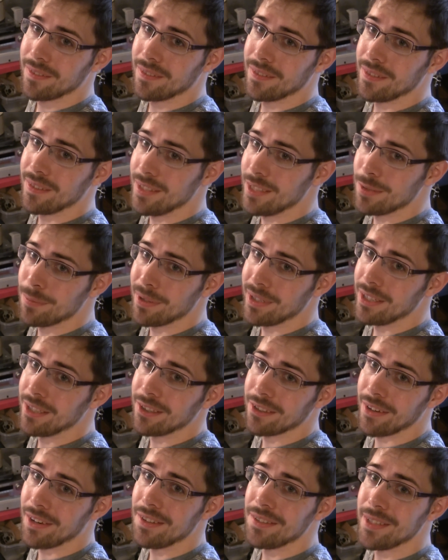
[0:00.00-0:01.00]
these many
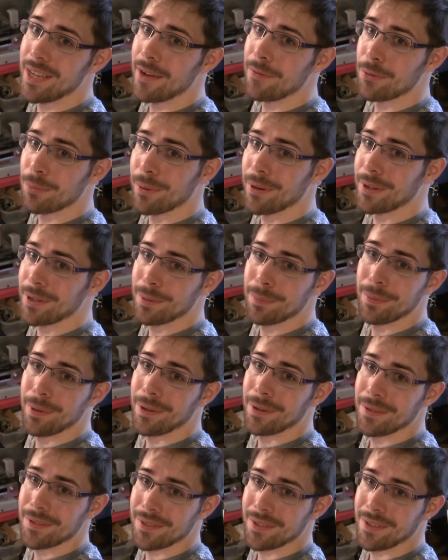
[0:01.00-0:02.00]
crazy aftermarket
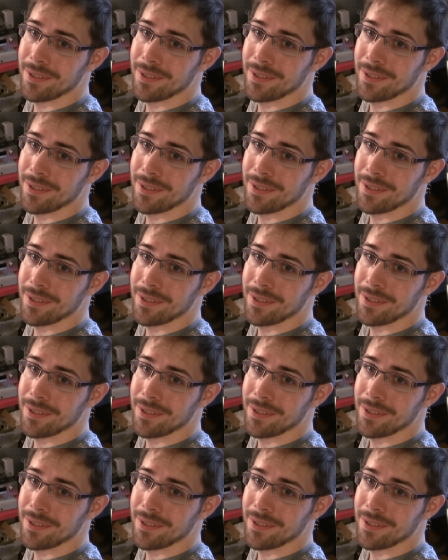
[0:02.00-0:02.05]
parts